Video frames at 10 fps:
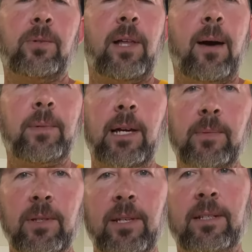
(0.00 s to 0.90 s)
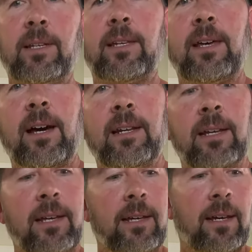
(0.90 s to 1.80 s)
lap times and things like that,
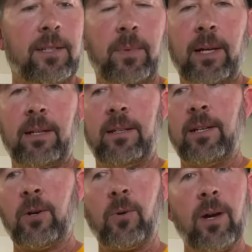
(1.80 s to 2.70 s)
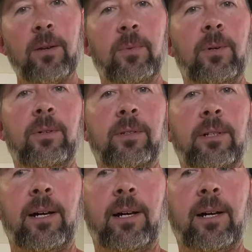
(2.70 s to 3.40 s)
has been incredible.